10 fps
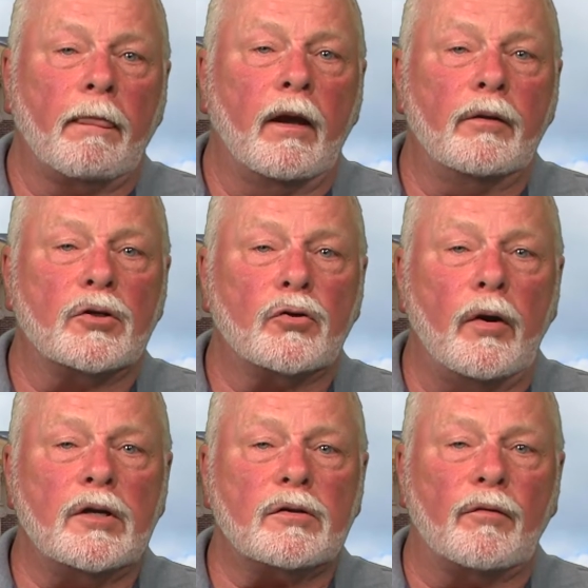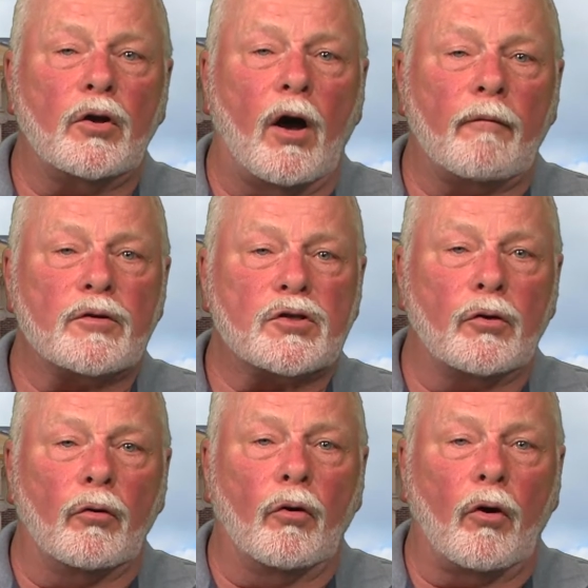In the choice of the
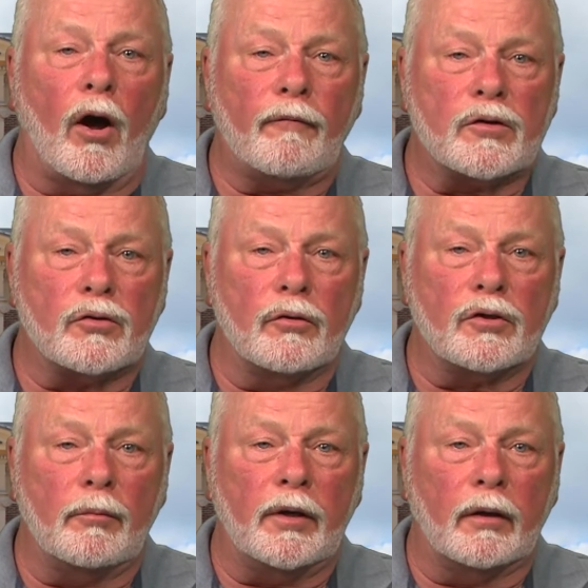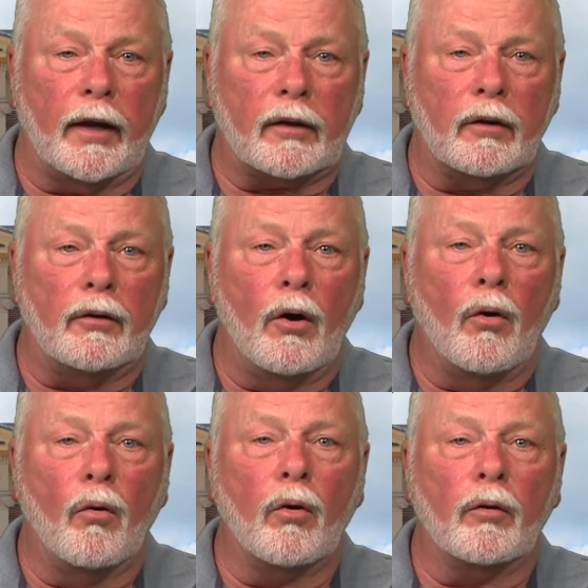officer or officers to be elected,
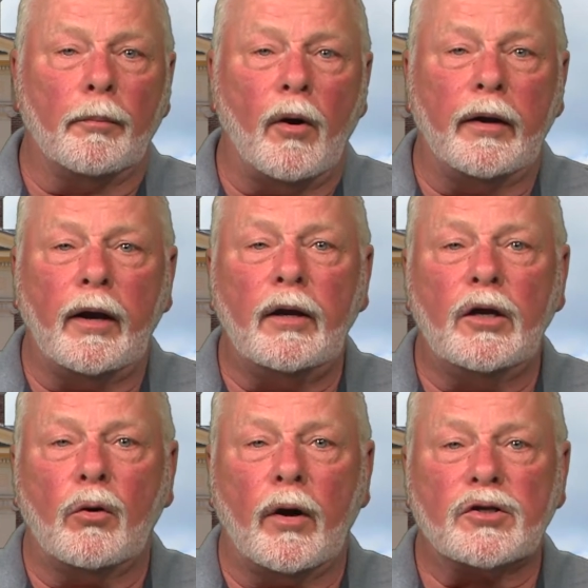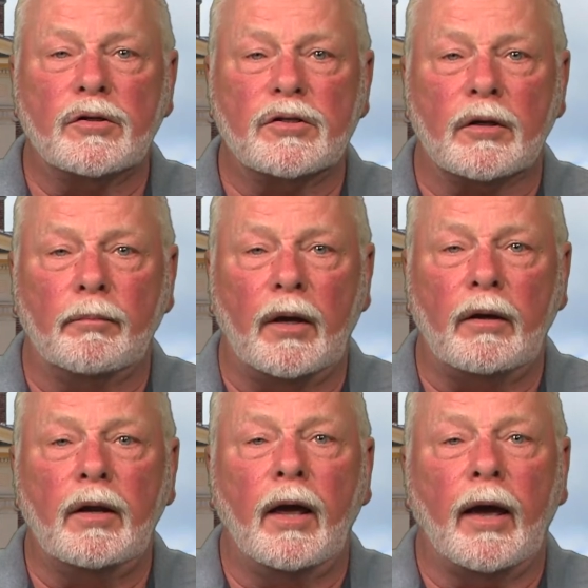or upon any question
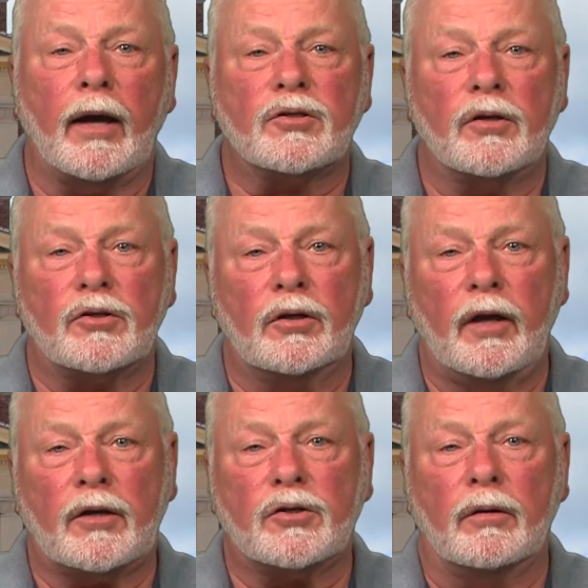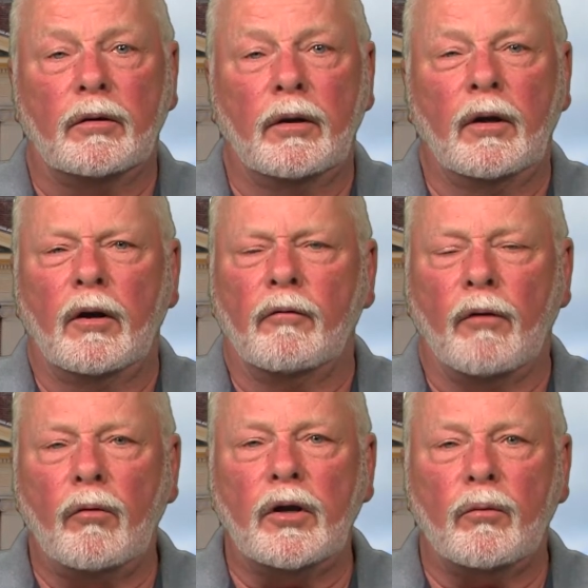submitted at such election,
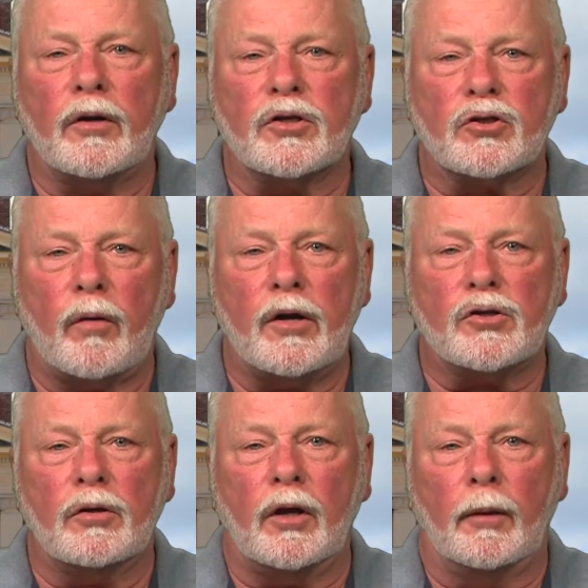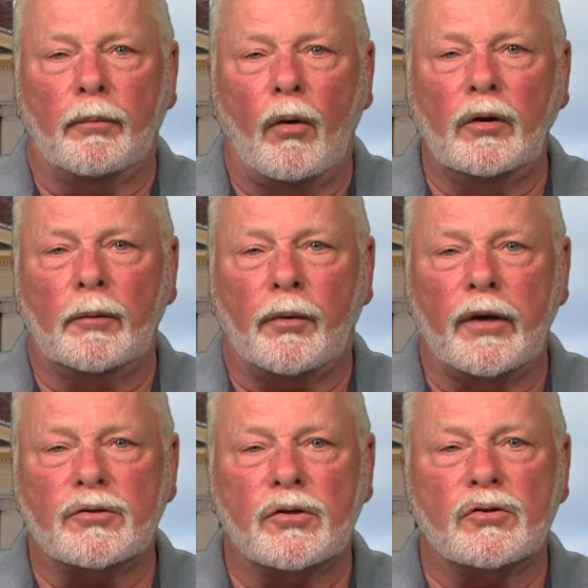voting registration and polling
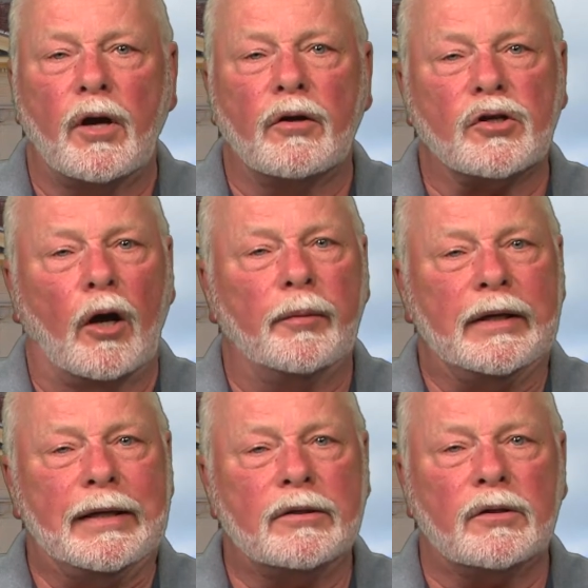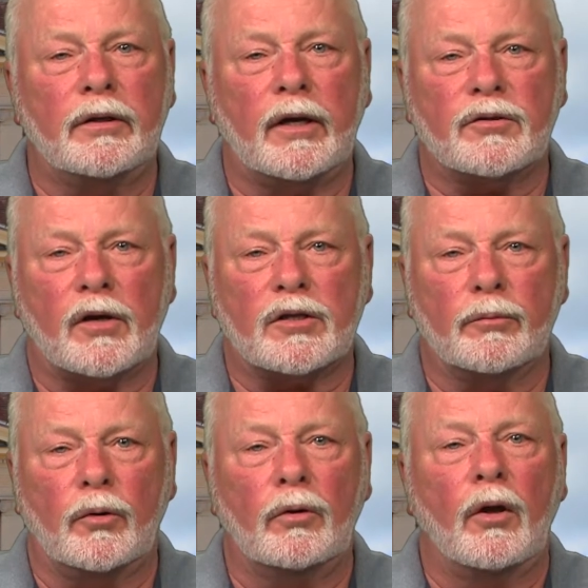places shall be easily
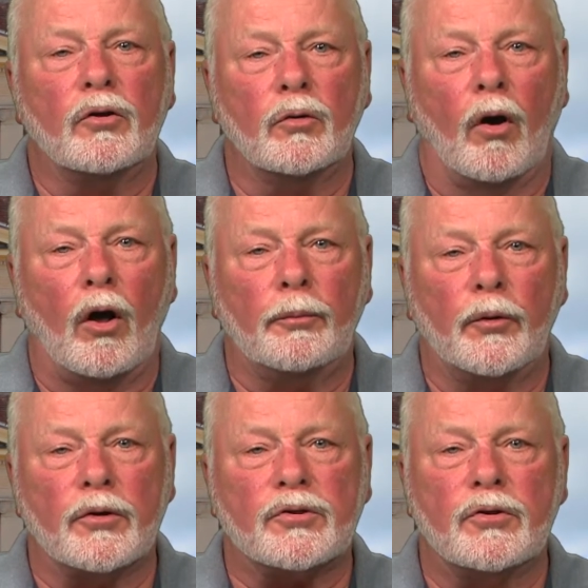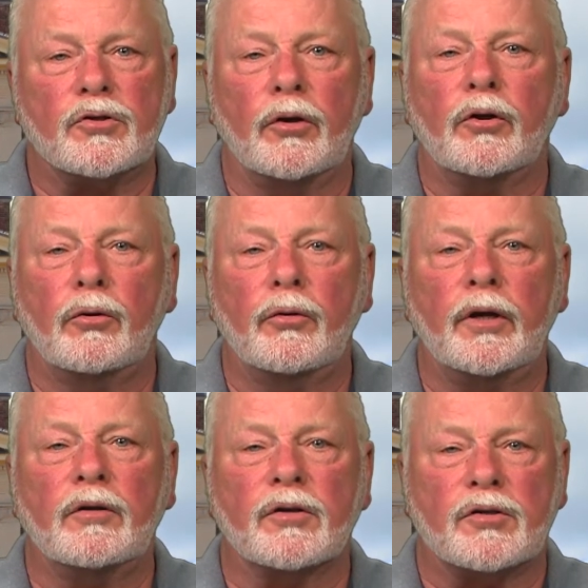accessible to all persons,
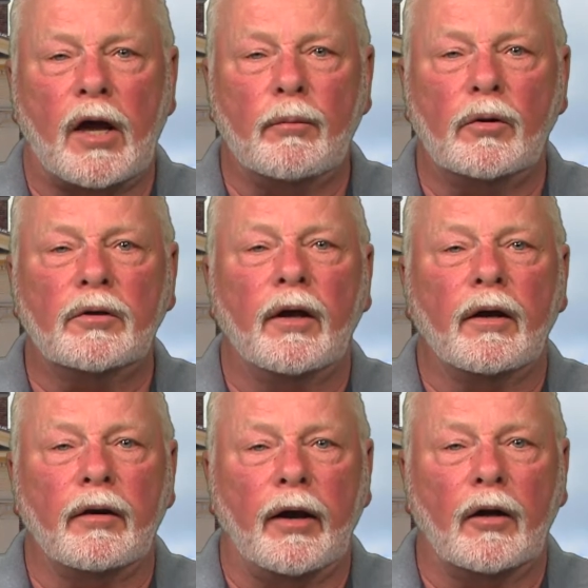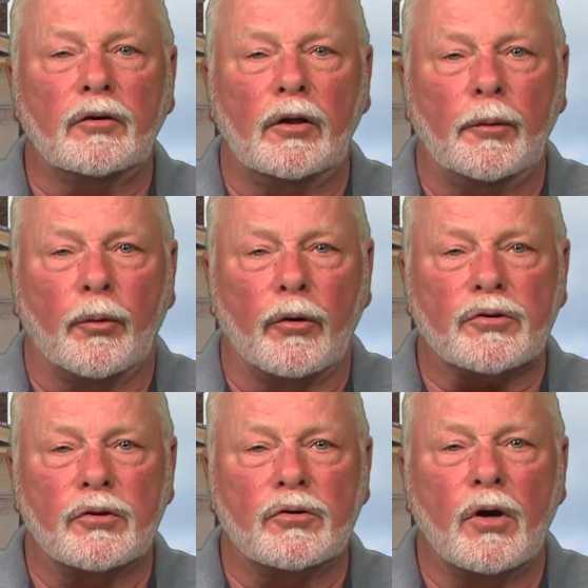including disabled and elderly
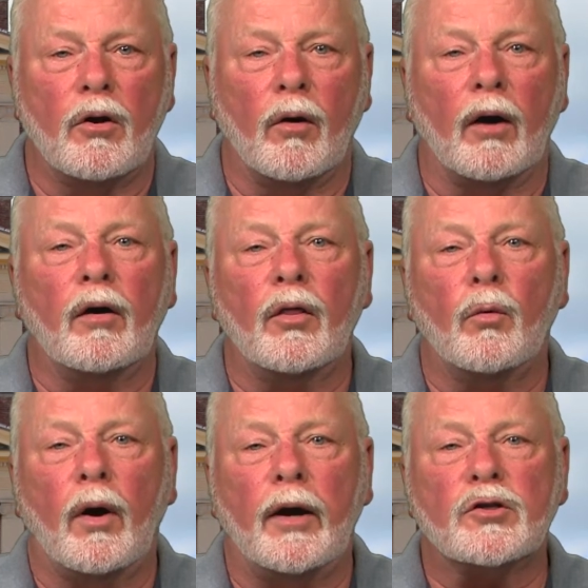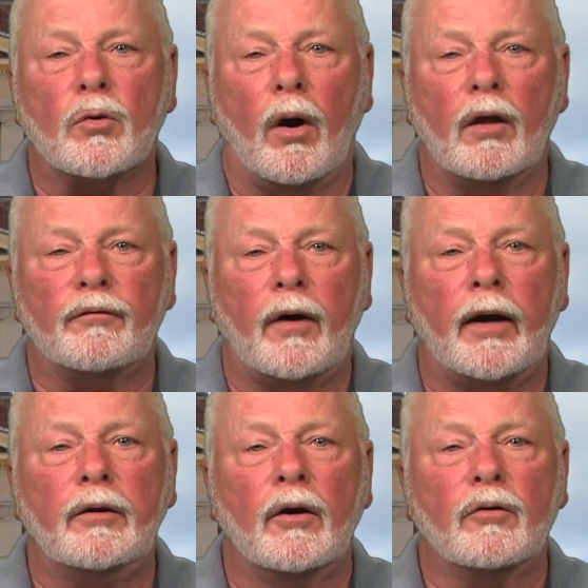persons who are otherwise
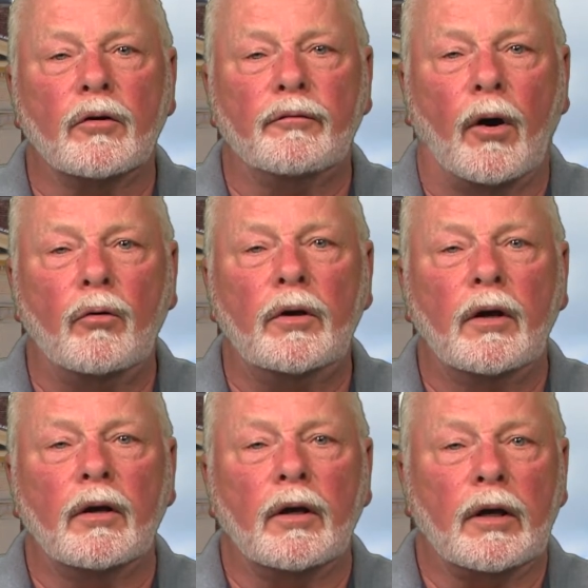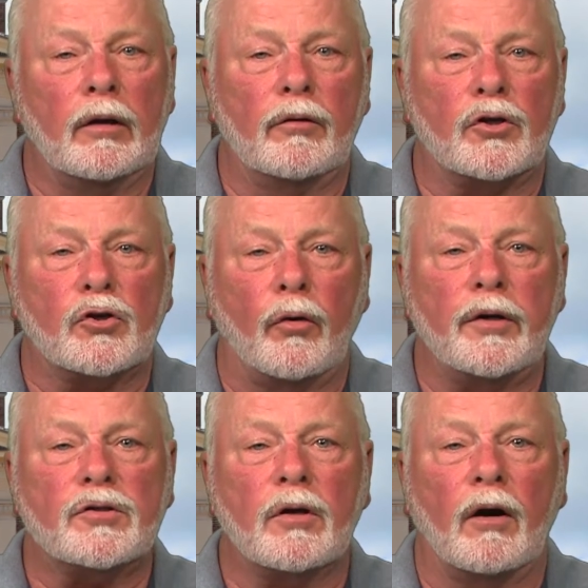qualified to vote in the
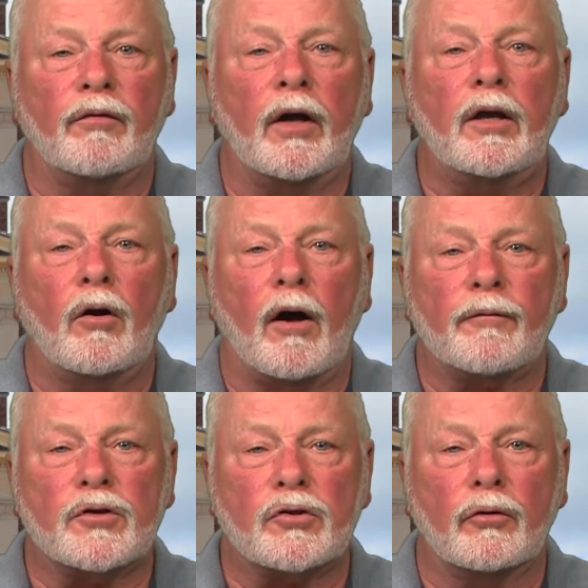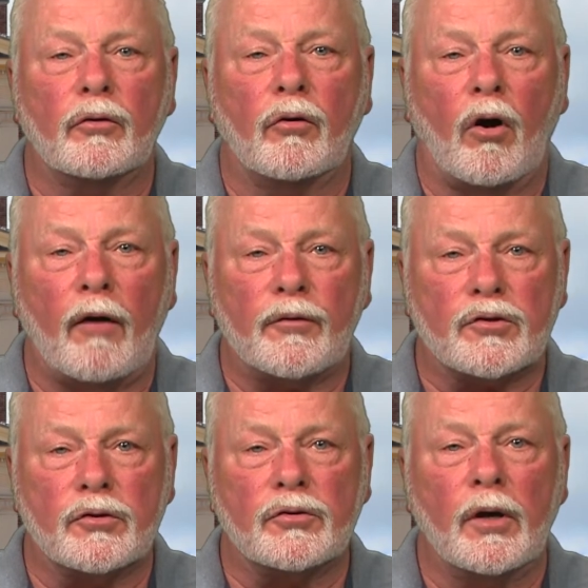choice of any officer or
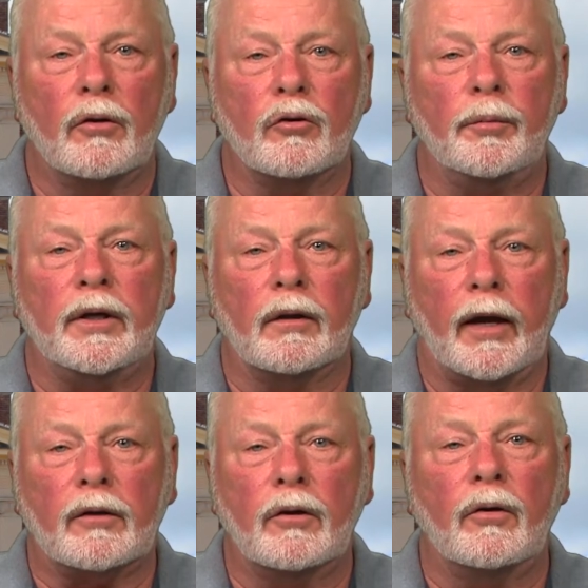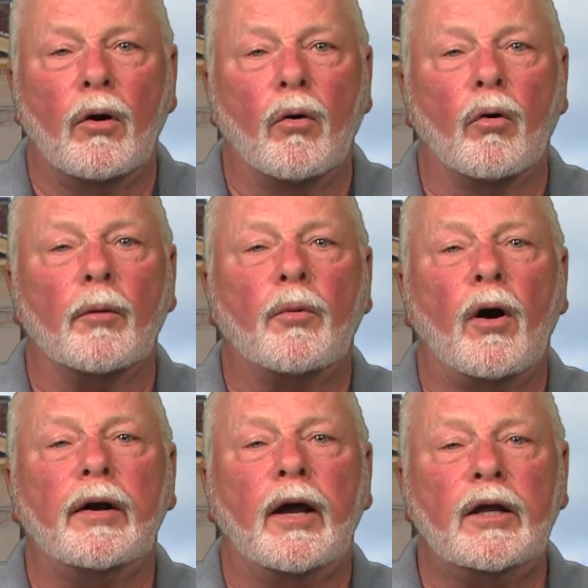officers to be elected, or
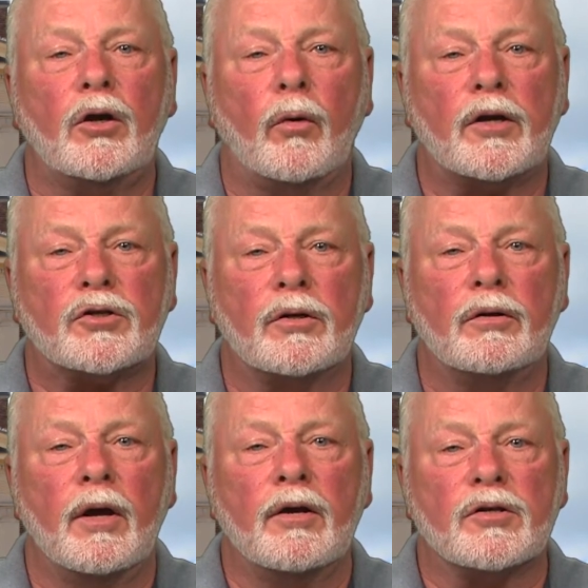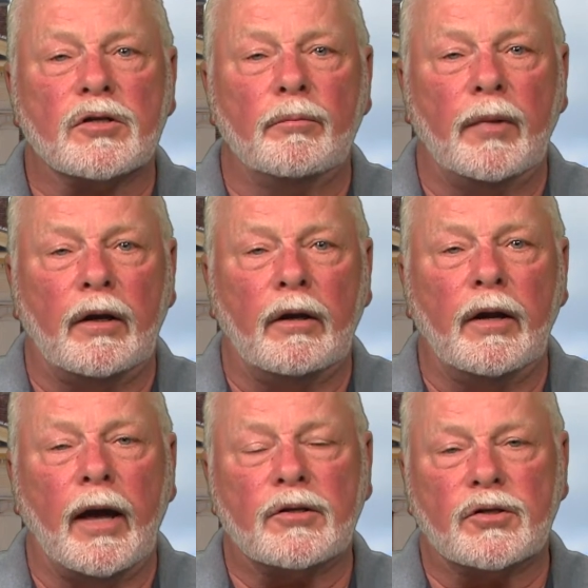upon any question submitted
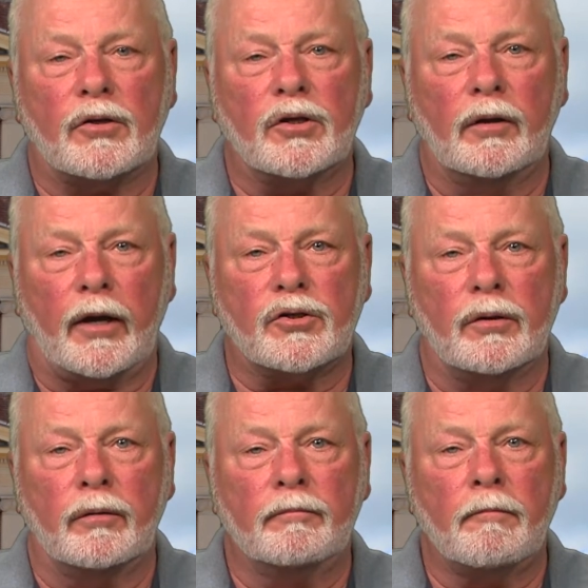at such election.